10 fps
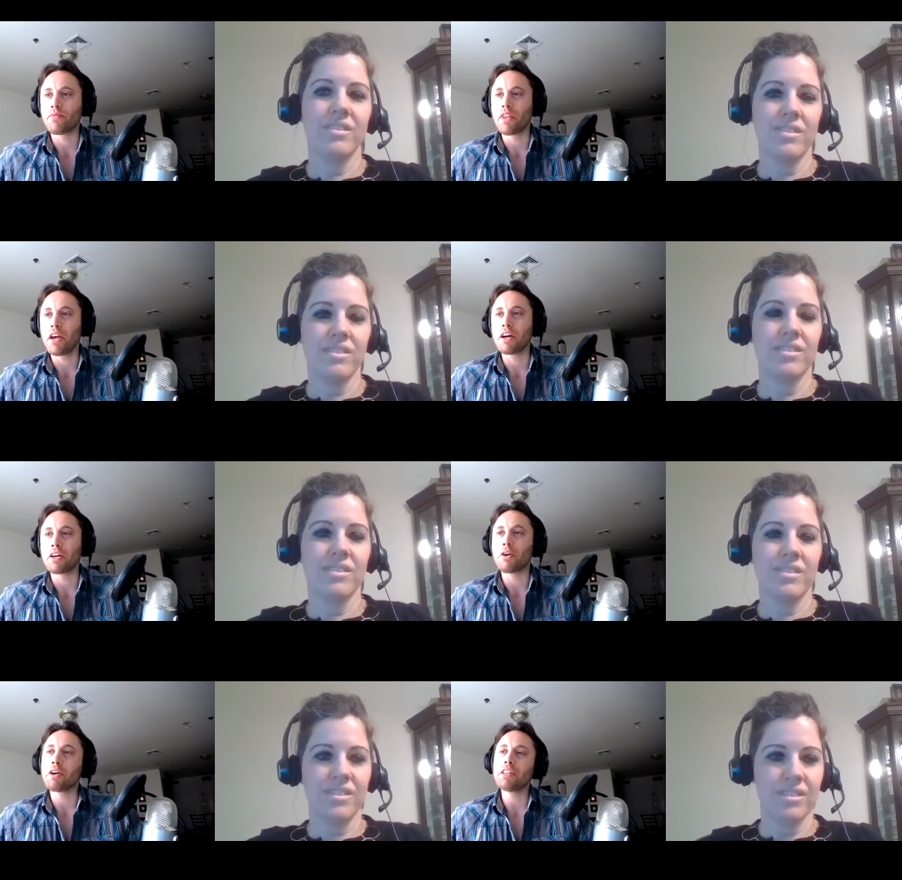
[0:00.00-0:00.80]
Speaker 1: Uh,
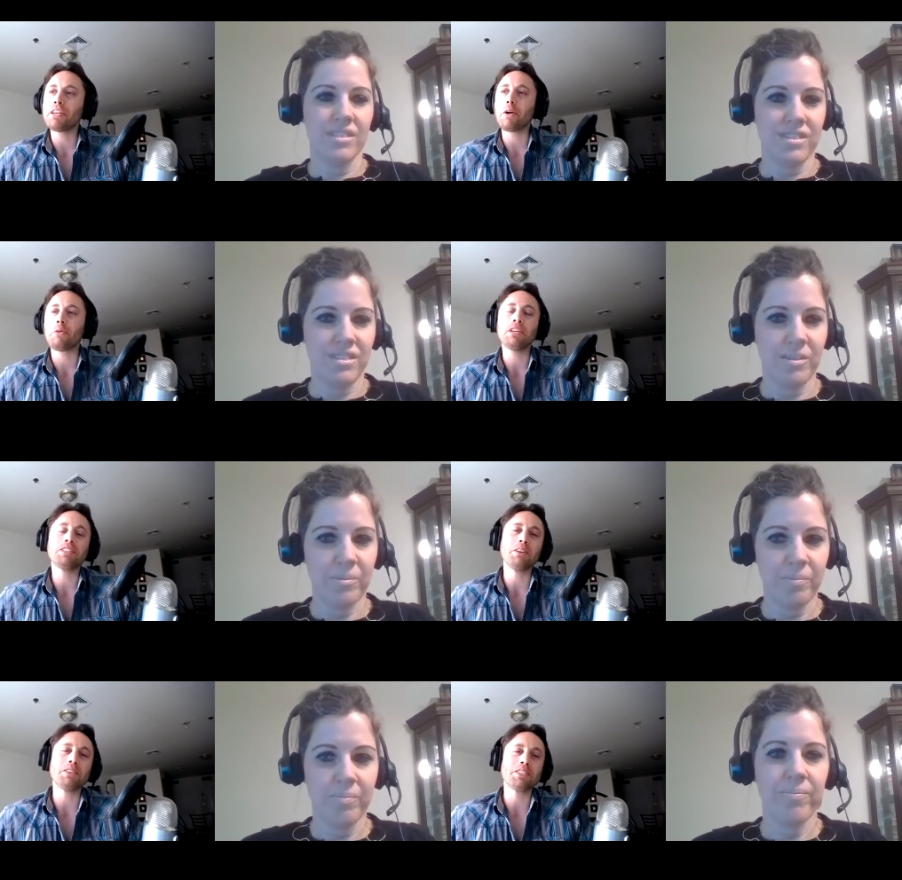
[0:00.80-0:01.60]
currently, her
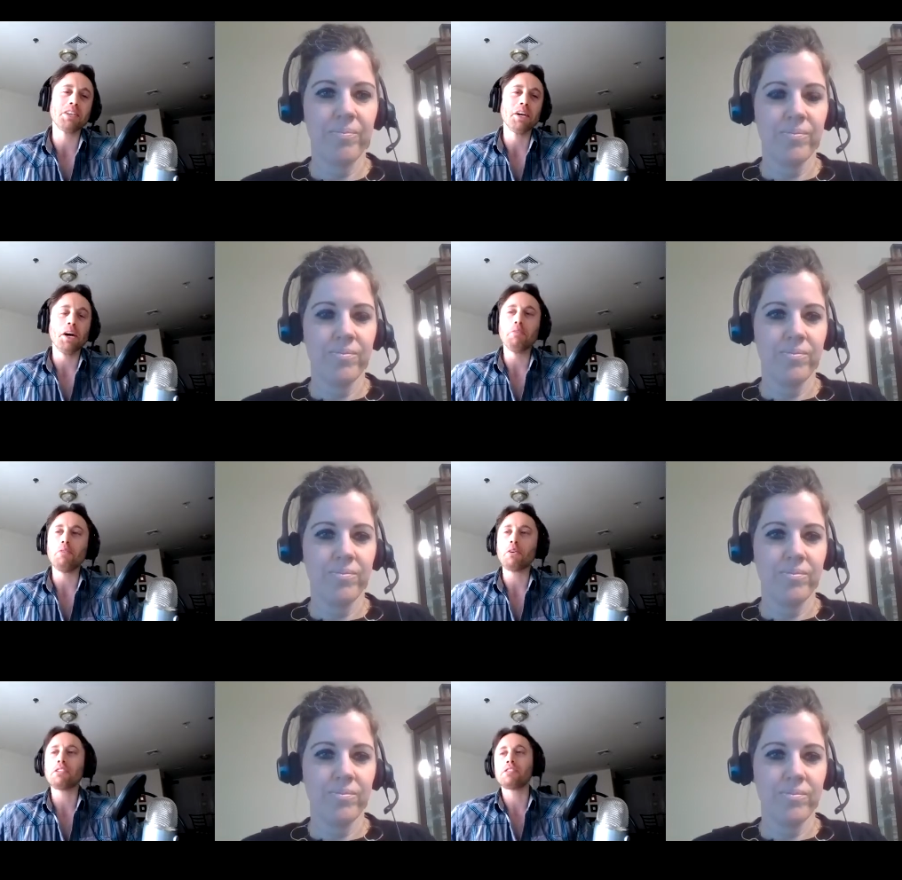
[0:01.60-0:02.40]
research
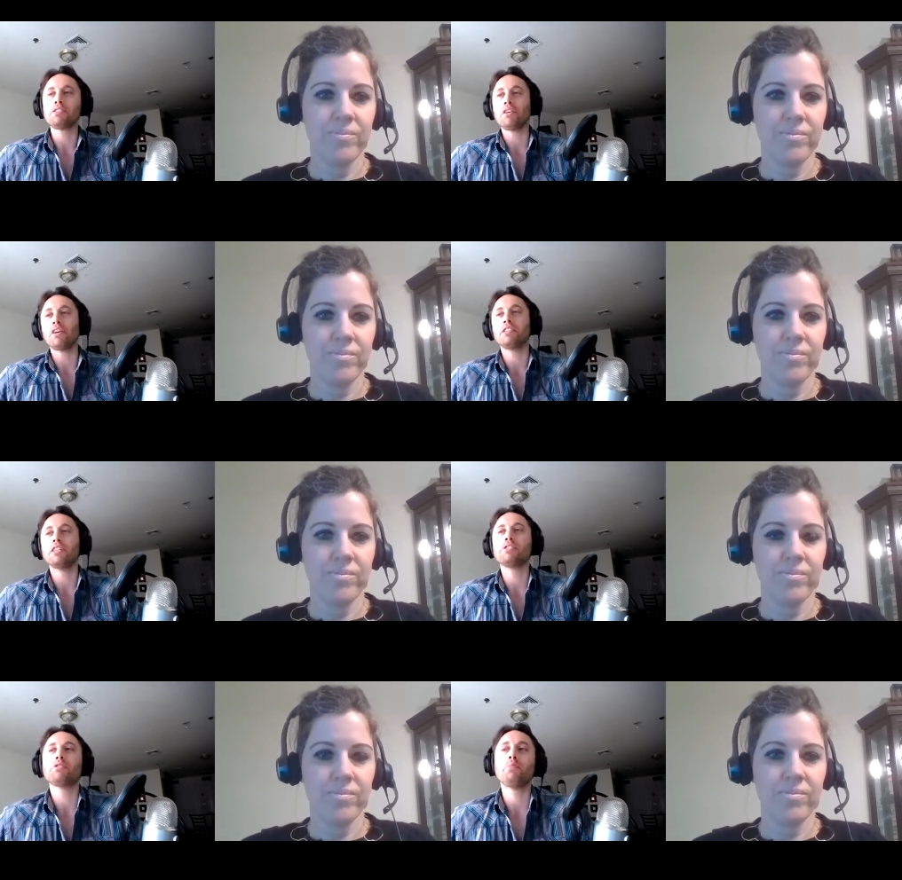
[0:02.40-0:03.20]
focuses on
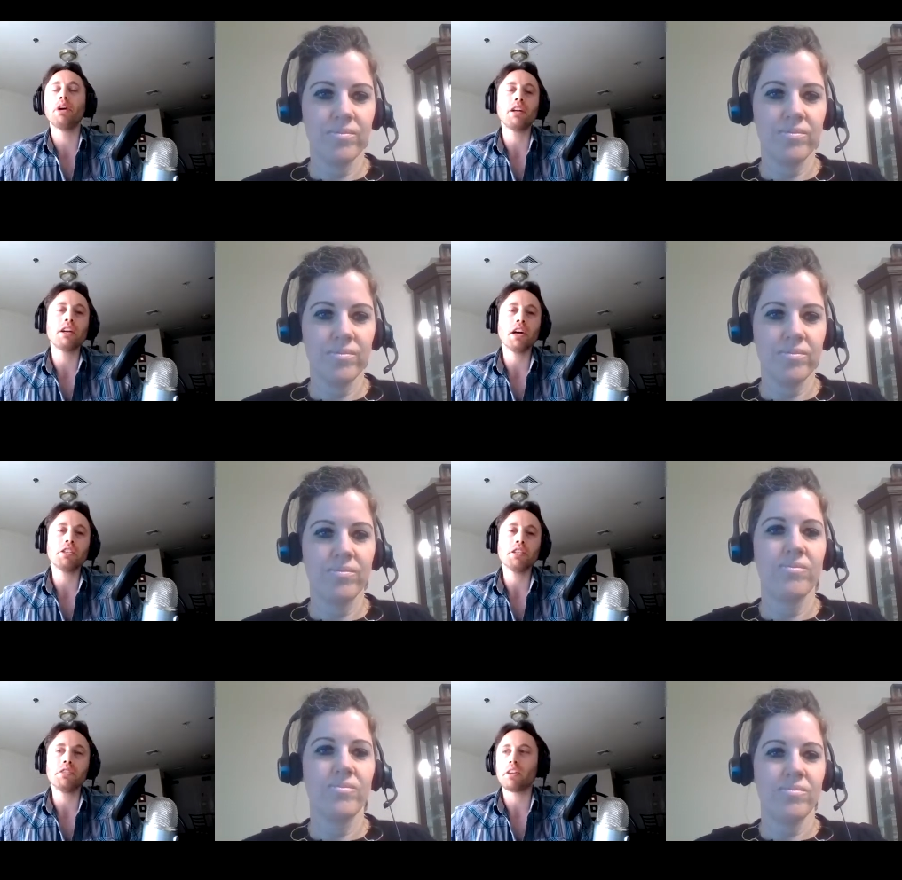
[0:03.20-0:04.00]
digital
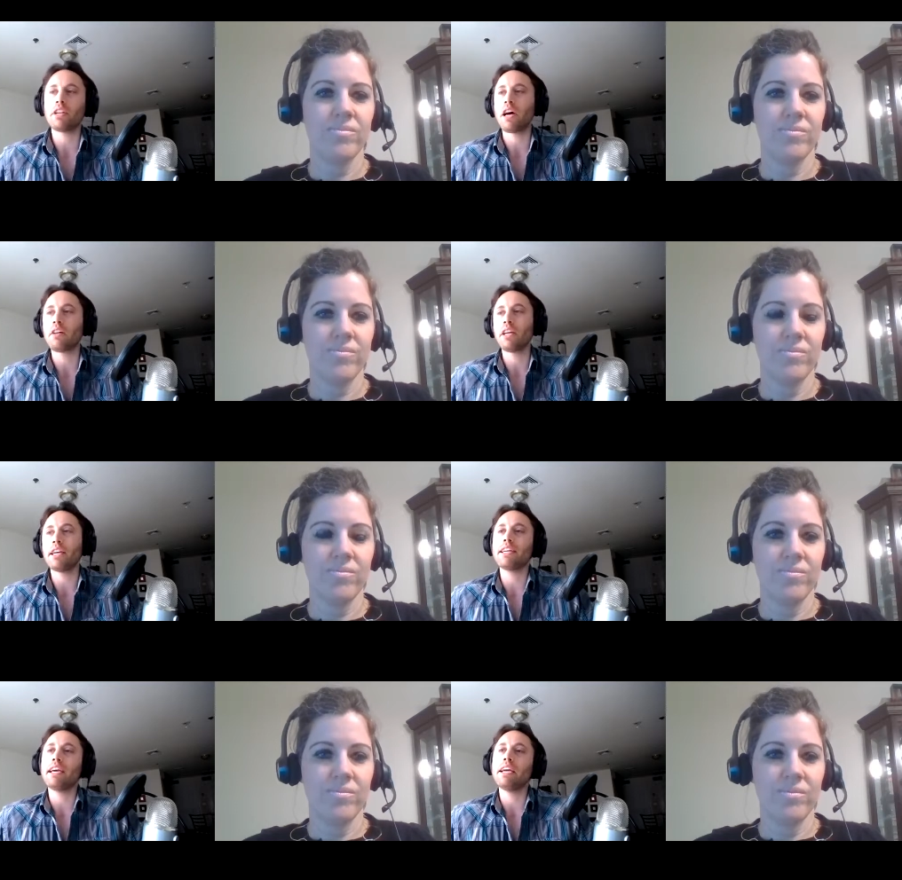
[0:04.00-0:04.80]
pedagogies and how they
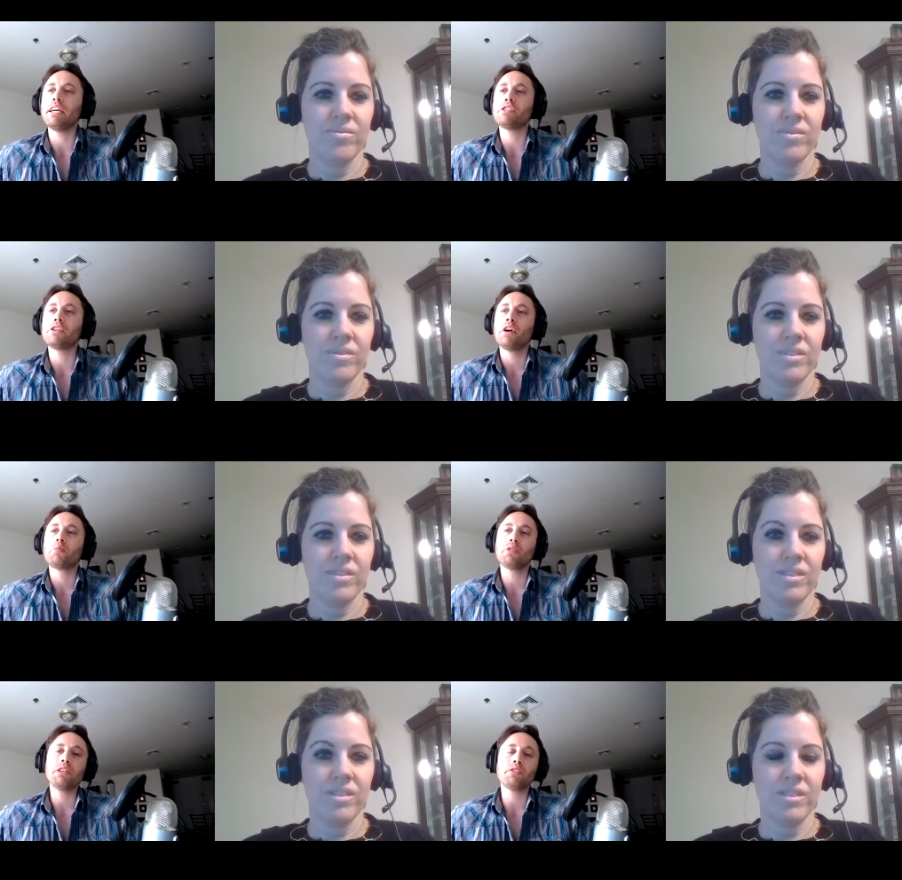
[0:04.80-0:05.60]
engage
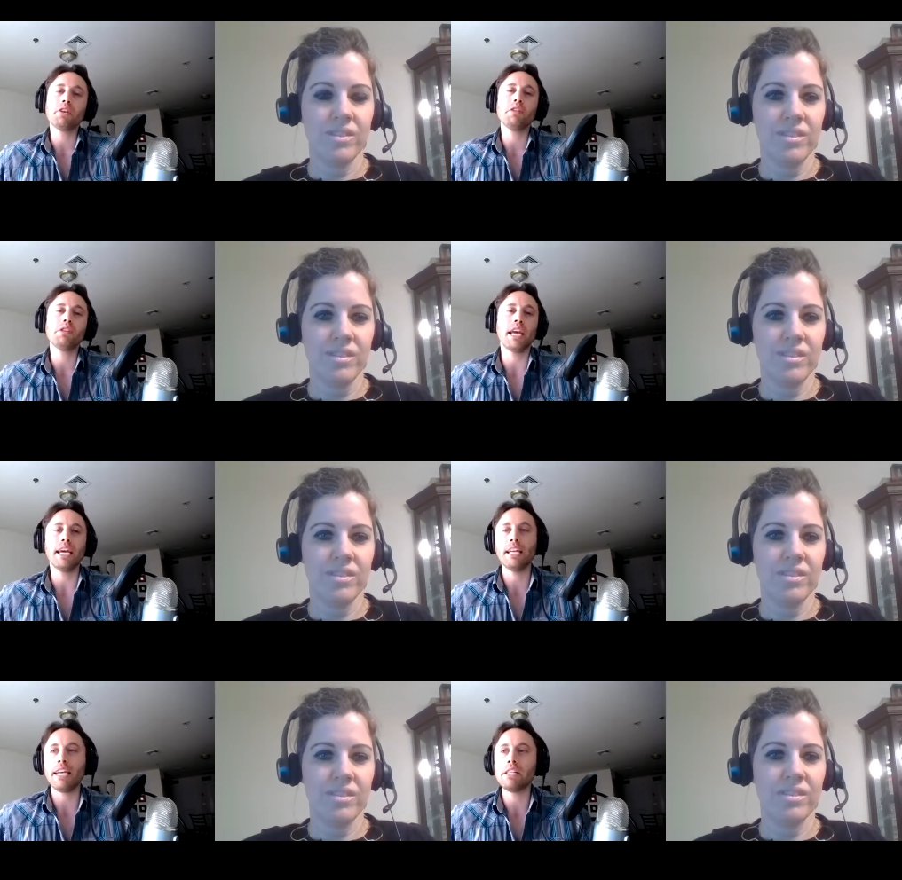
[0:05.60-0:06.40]
pre service
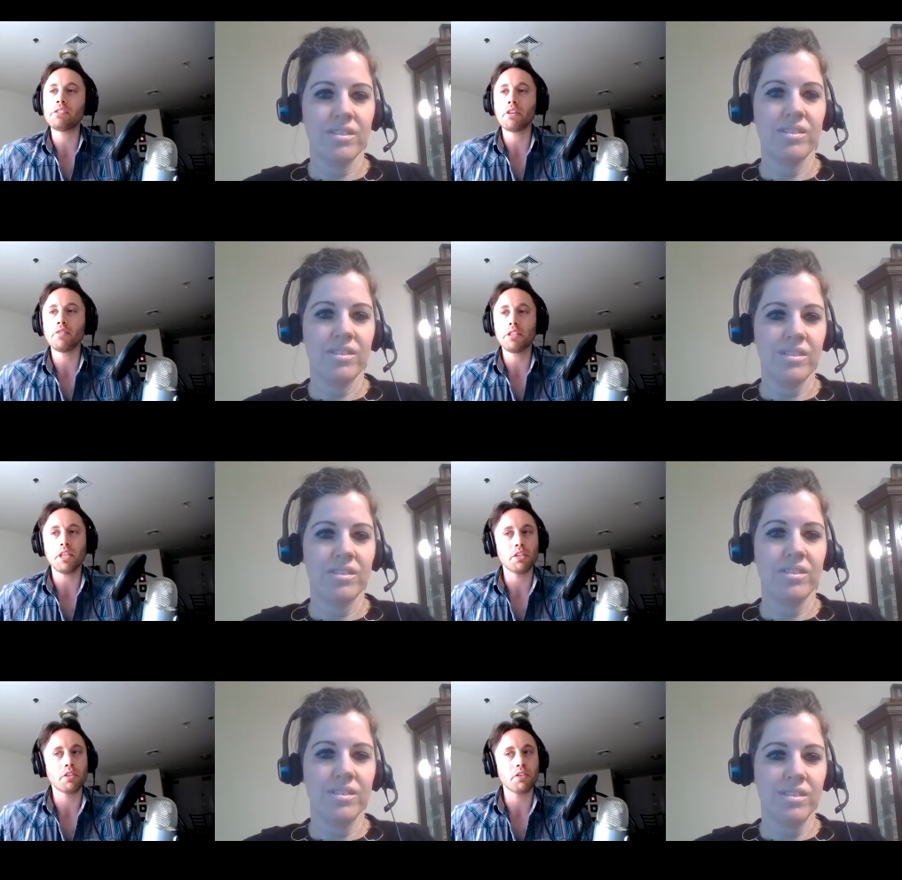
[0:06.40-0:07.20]
and in service
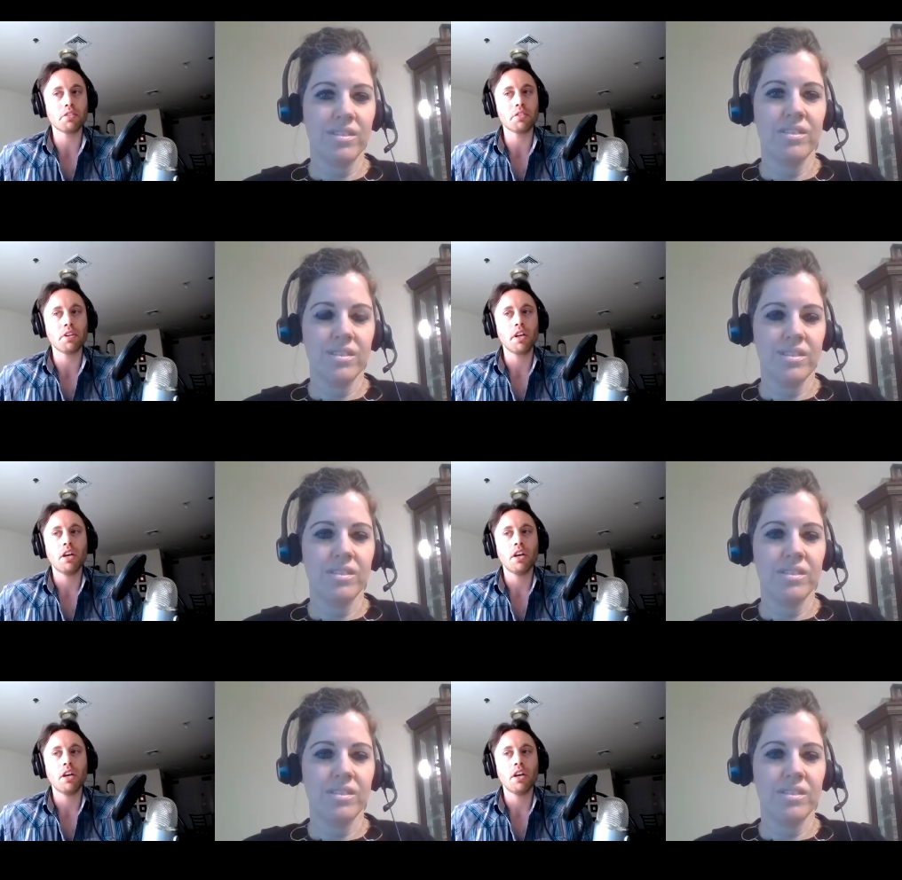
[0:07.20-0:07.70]
teachers